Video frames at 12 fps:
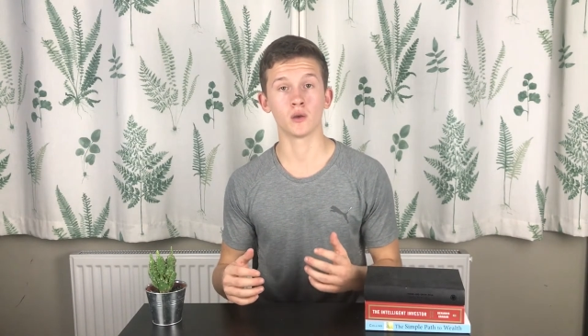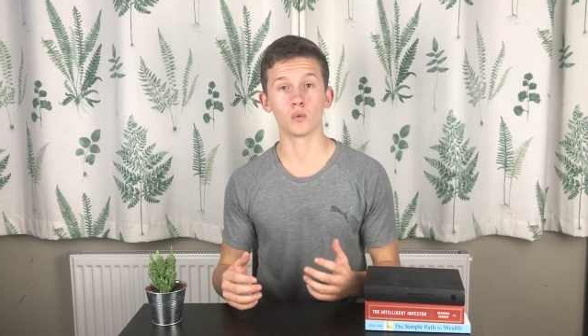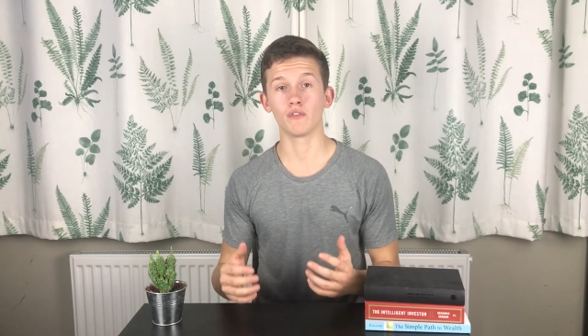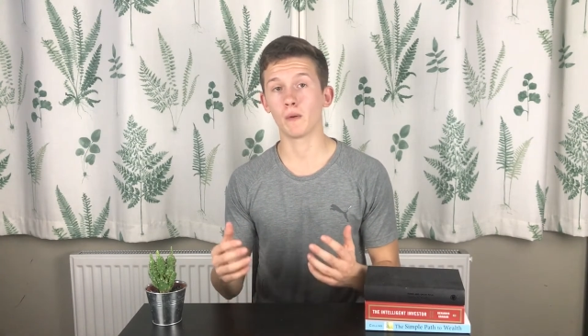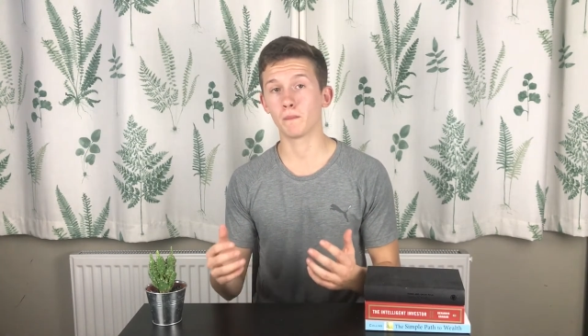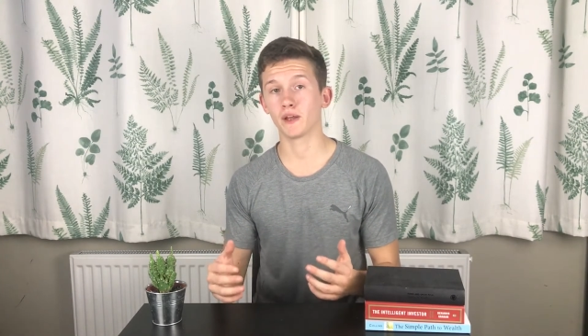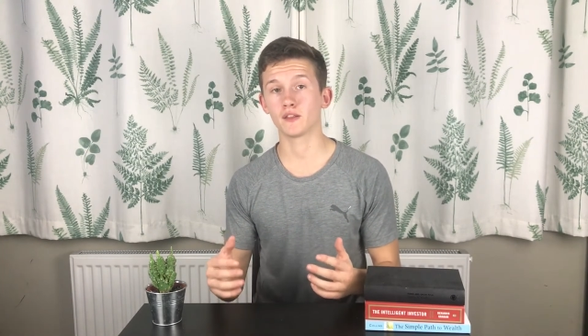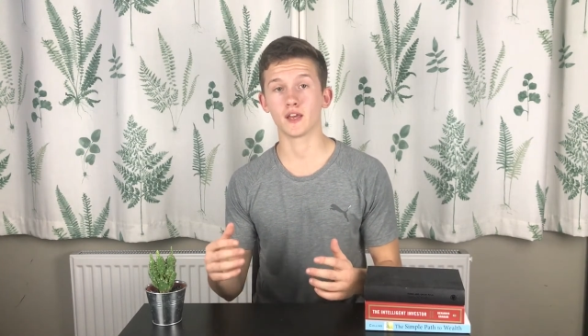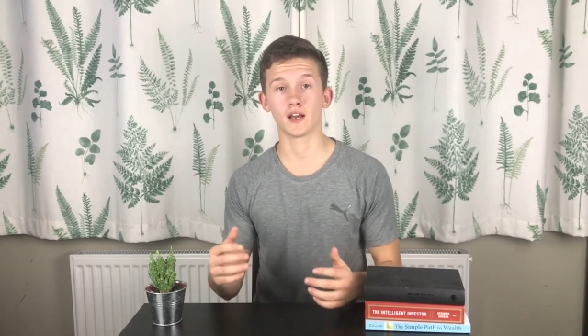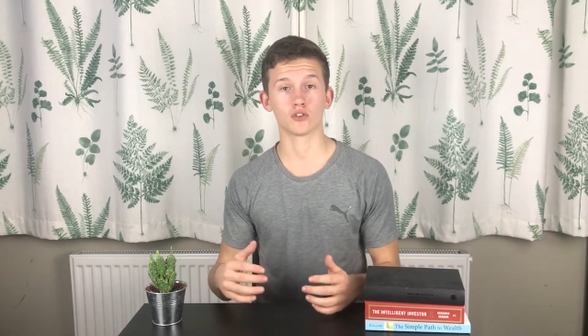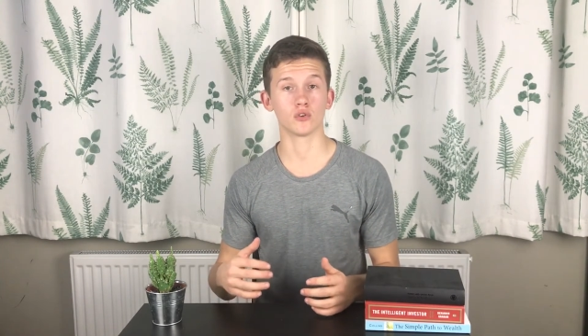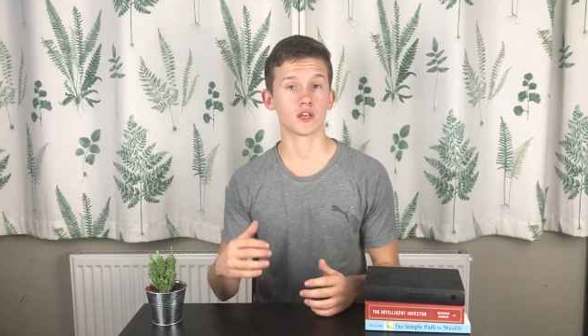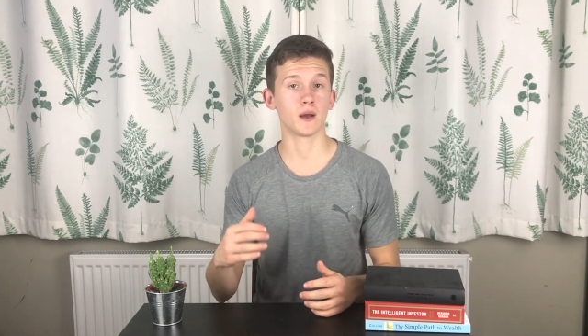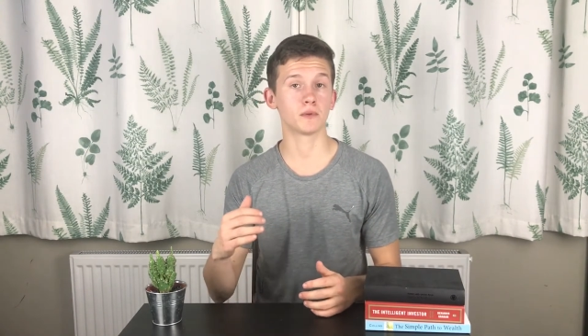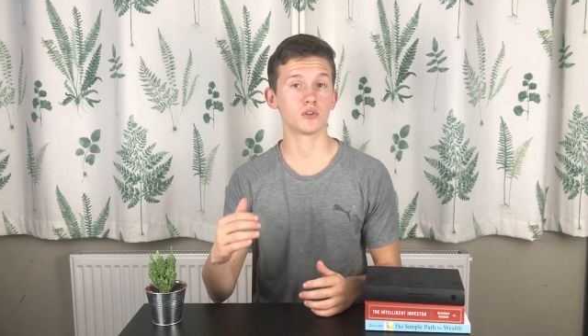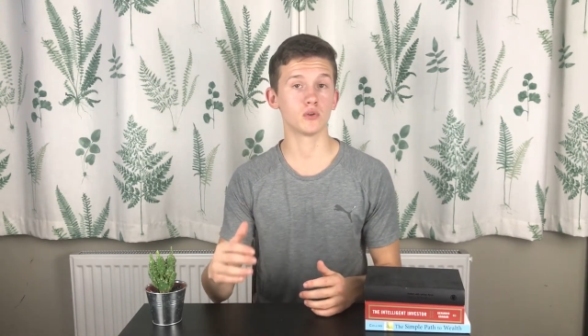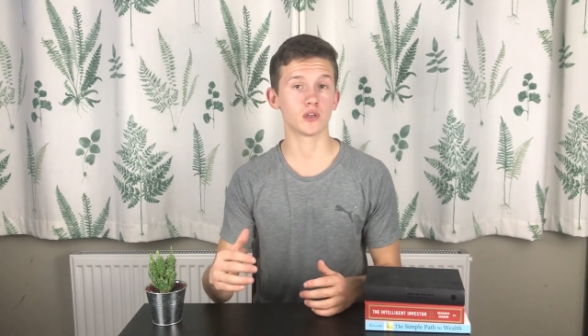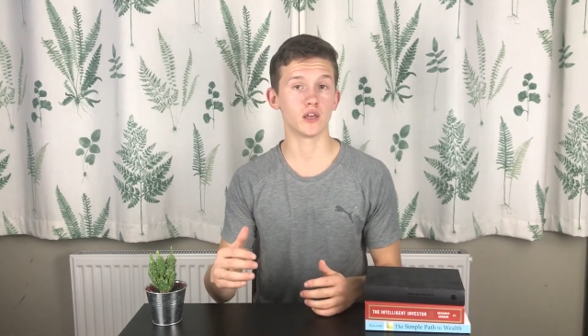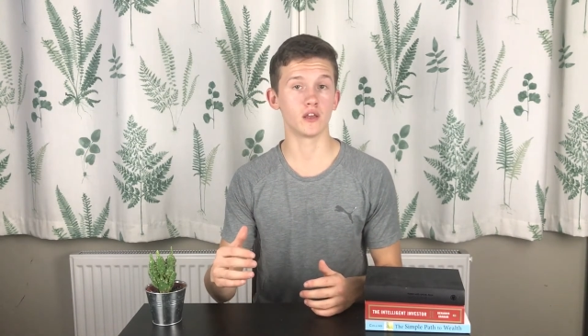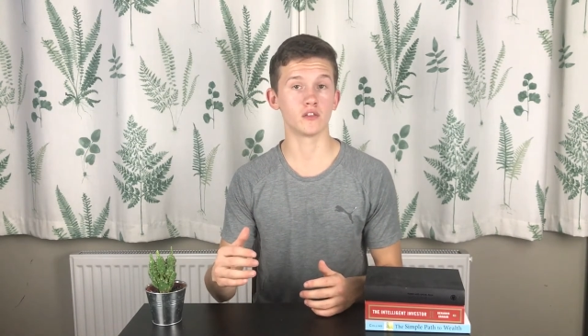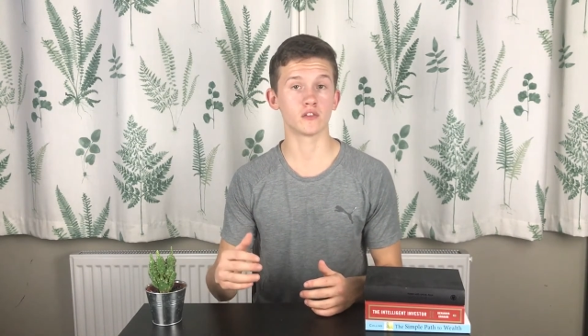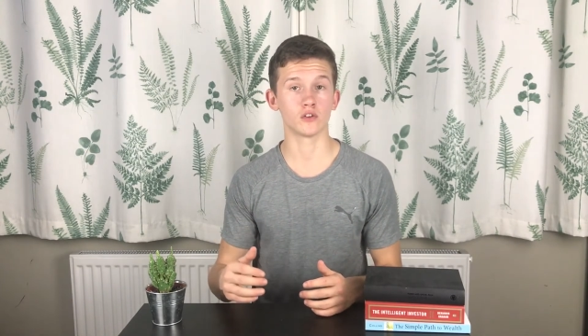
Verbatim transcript: without paying tax on capital gains